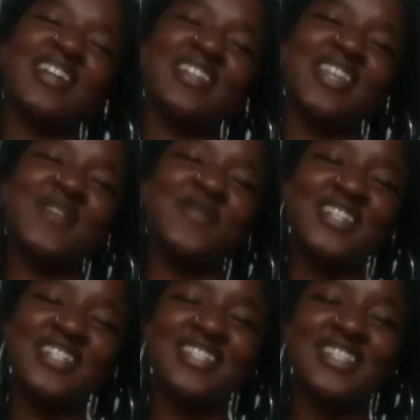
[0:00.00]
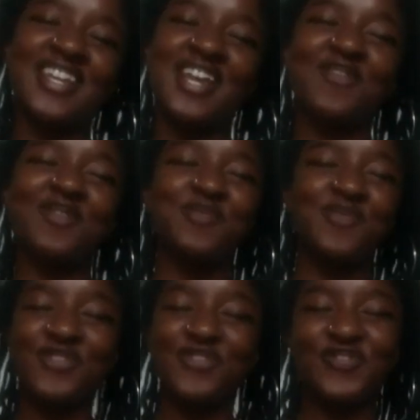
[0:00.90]
that being said, have a
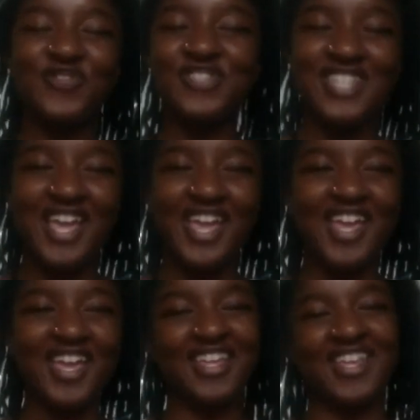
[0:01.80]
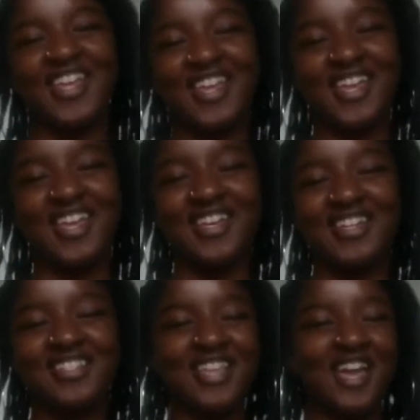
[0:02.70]
beautiful day,
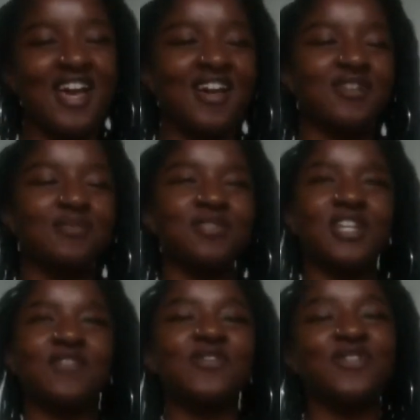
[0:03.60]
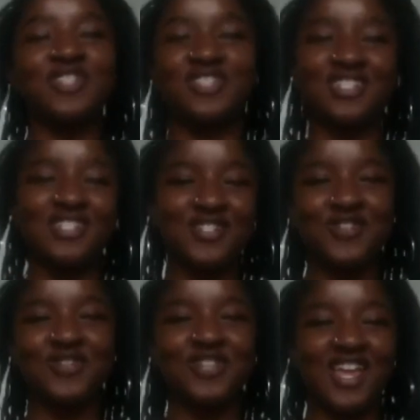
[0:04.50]
and definitely want to send
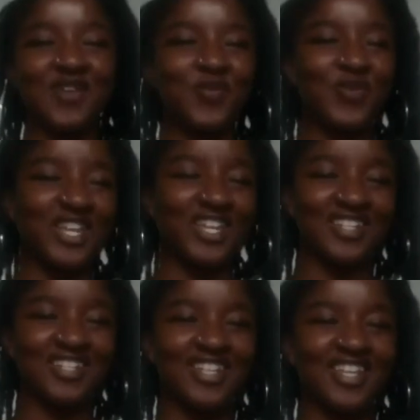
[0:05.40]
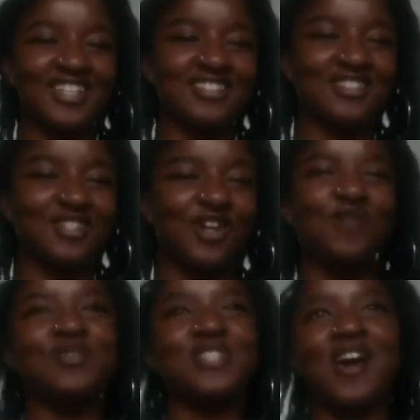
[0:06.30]
you, like, when it
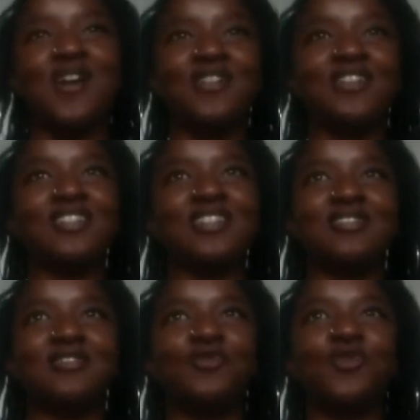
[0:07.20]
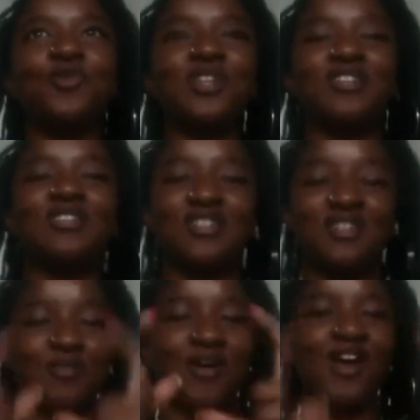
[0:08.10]
comes out. Normally
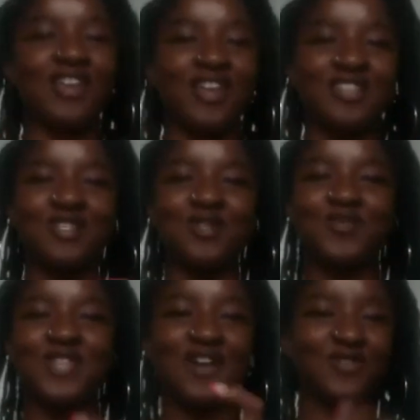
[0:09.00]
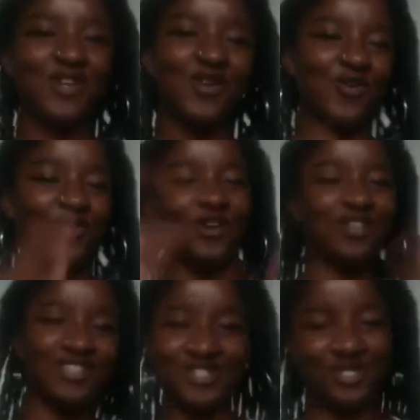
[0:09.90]
the podcast comes out on
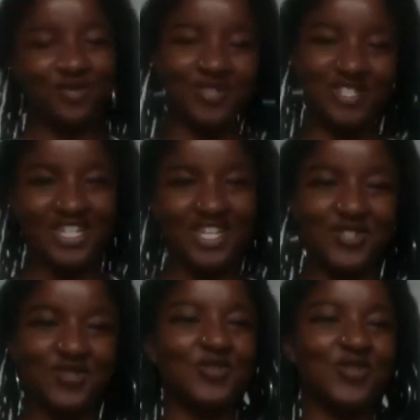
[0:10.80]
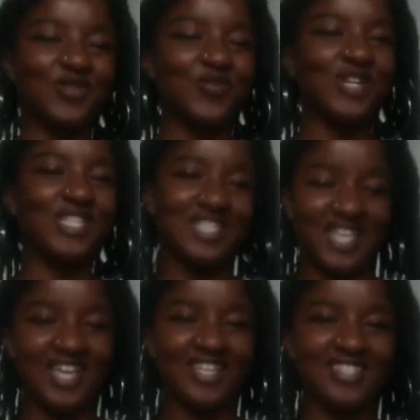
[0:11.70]
all the streaming channels on
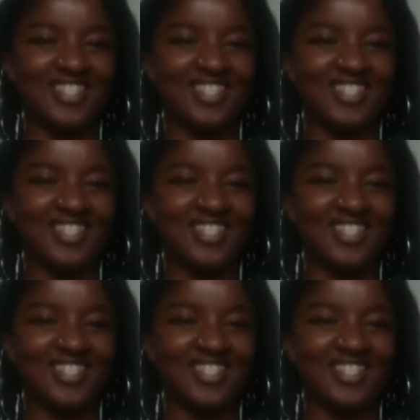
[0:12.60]
Wednesdays,